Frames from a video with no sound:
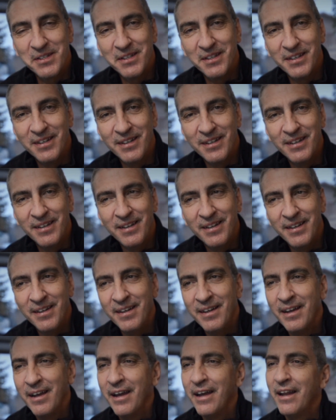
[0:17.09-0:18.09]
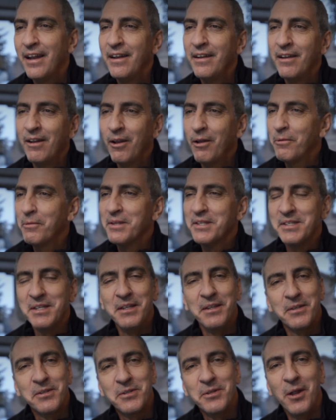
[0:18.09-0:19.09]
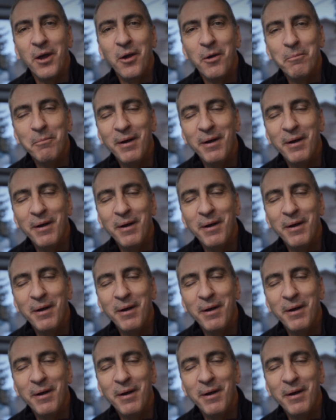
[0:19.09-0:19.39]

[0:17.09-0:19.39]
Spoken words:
And along with seeing the snow,